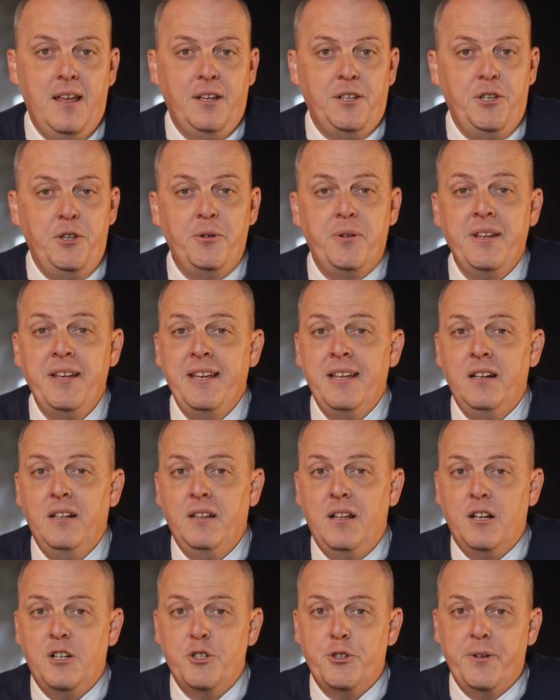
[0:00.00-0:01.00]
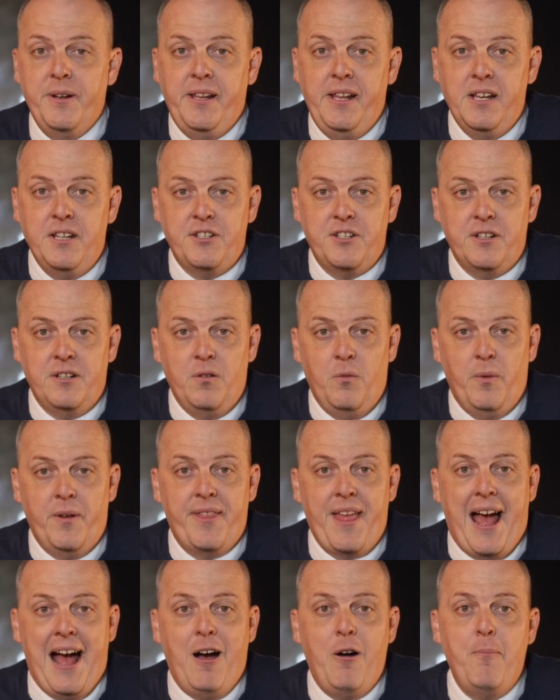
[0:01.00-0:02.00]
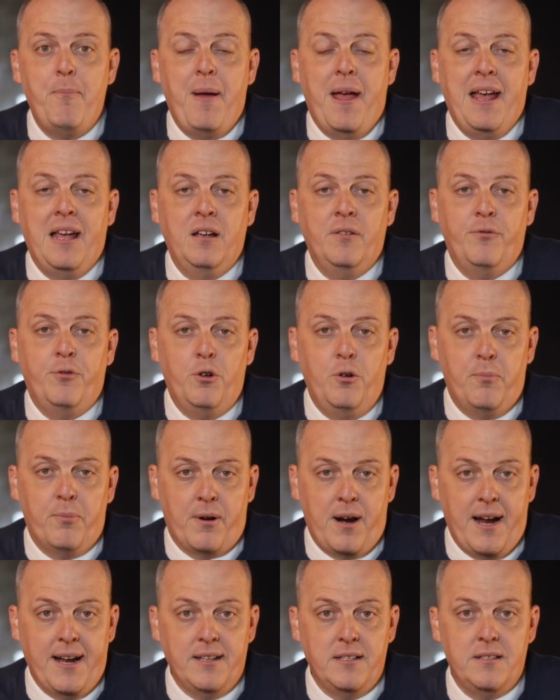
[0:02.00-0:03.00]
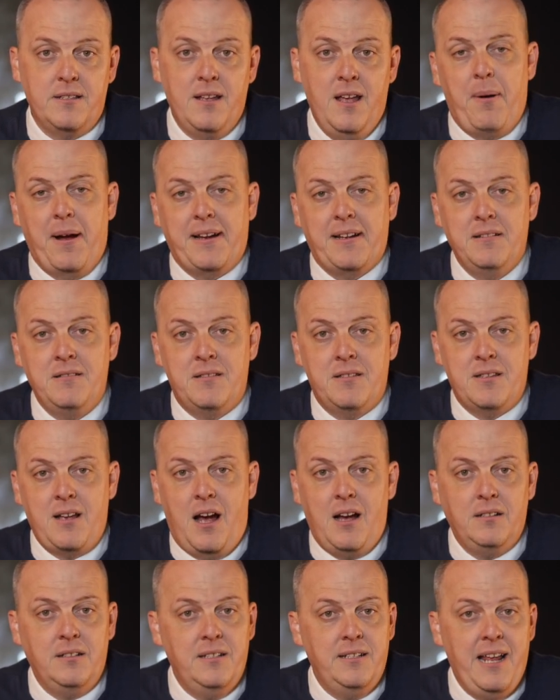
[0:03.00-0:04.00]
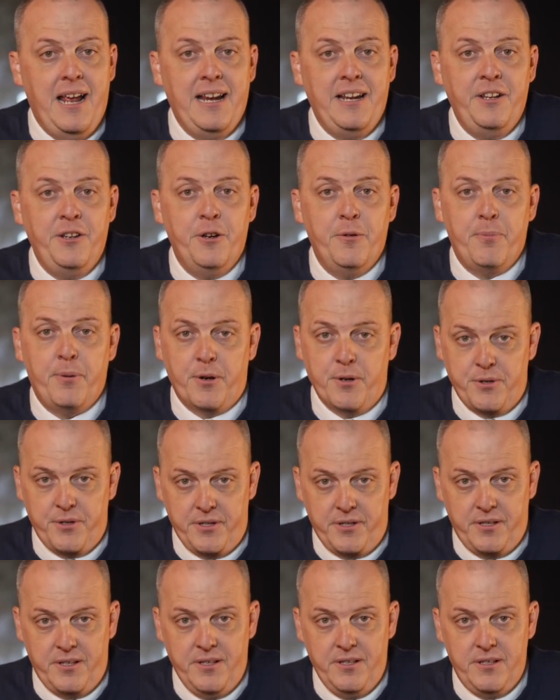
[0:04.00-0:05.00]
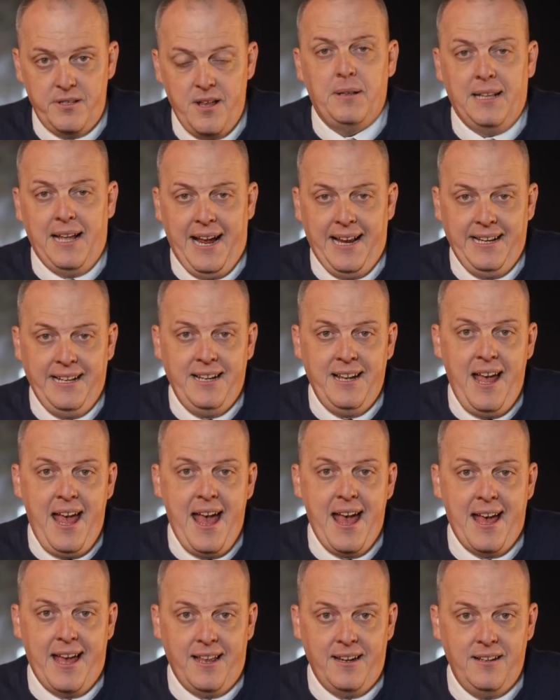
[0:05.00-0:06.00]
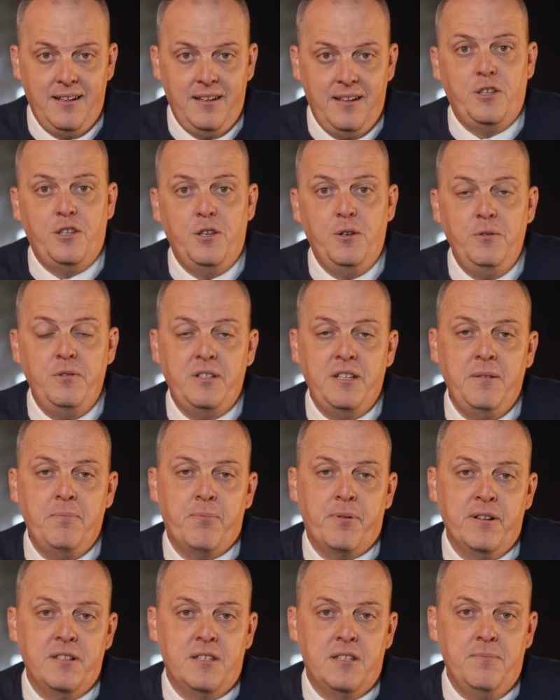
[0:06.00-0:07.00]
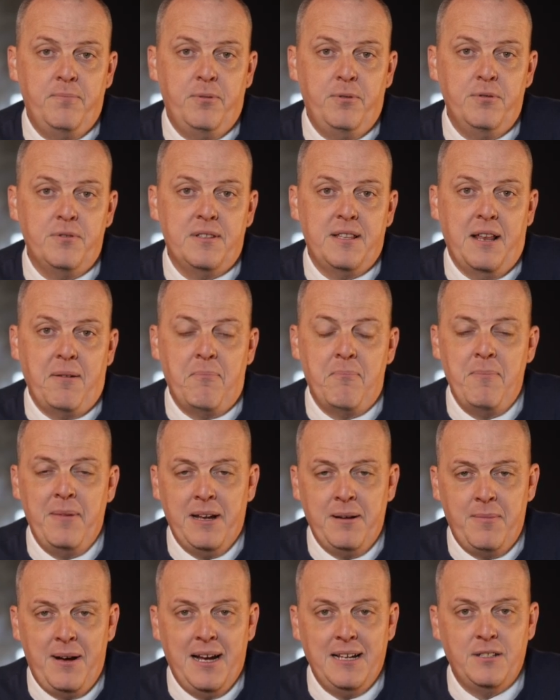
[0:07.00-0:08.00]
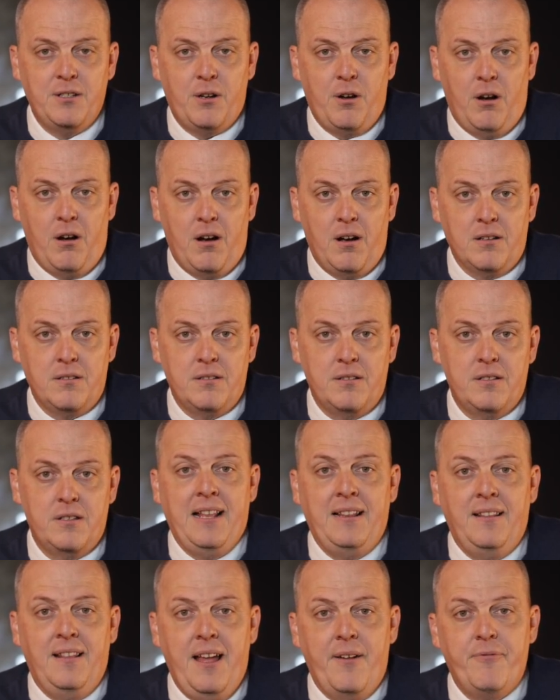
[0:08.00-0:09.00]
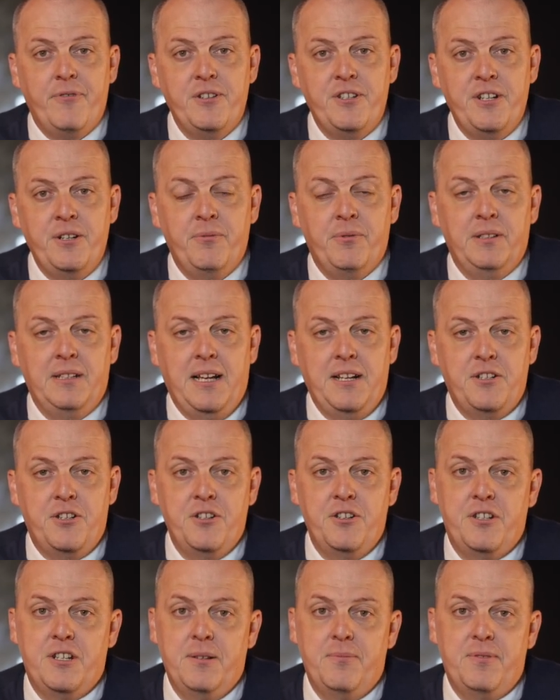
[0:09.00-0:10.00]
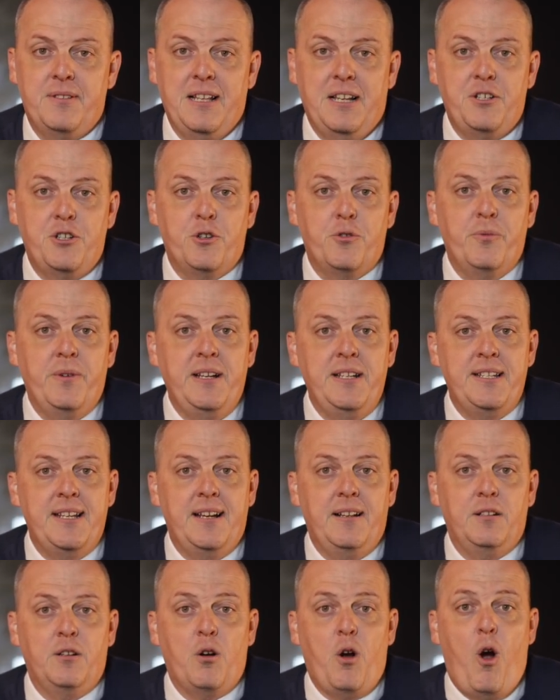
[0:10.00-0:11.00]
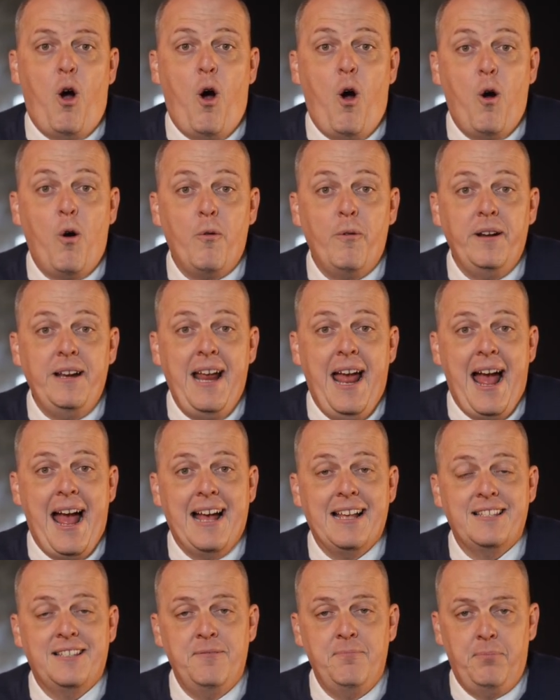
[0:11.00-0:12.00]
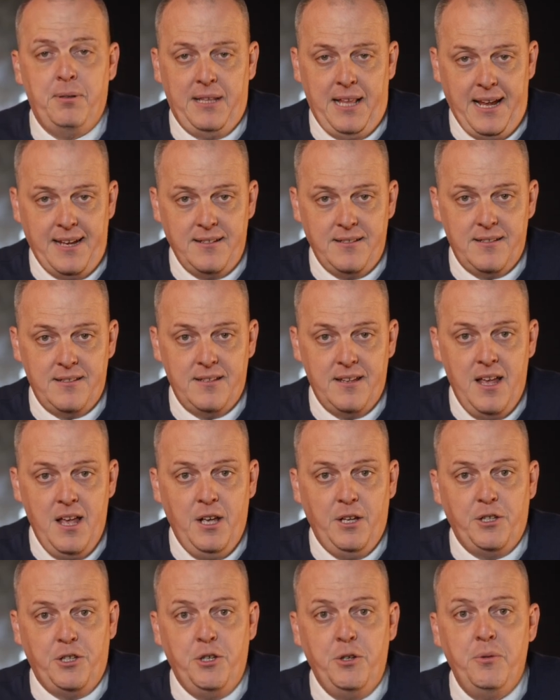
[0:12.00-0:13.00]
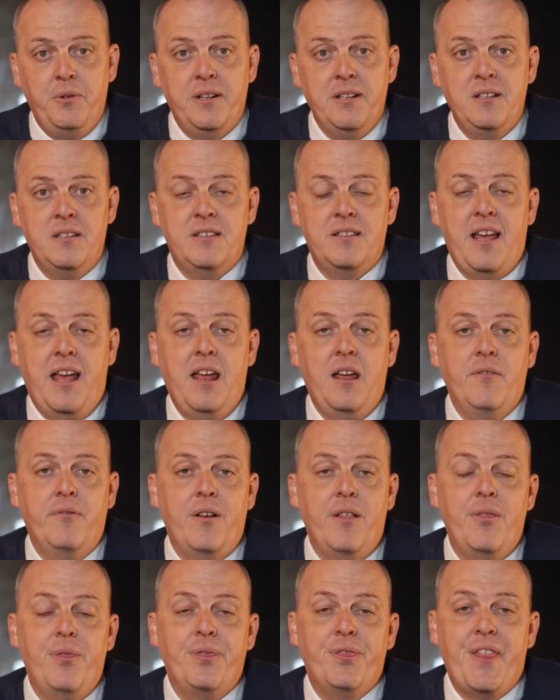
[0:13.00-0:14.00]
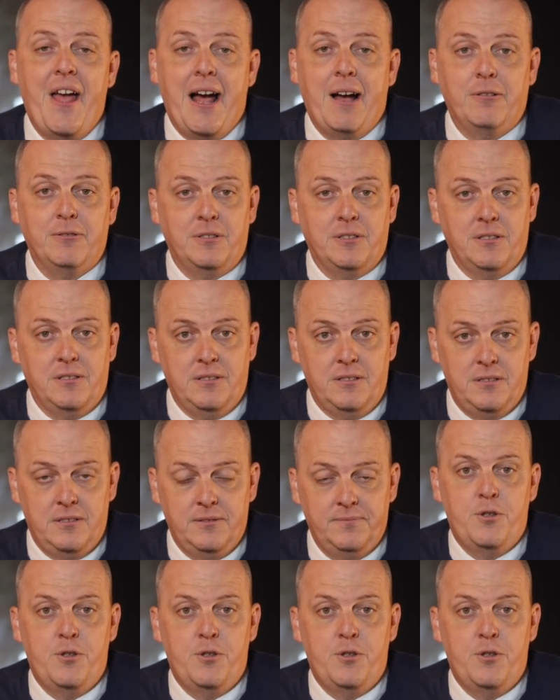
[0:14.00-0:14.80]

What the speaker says: You can get a luxury kitchen without paying full price by consolidating your purchases, planning ahead, using principles that minimize costs, and leveraging relationships that your retailer already has in place. You can save thousands.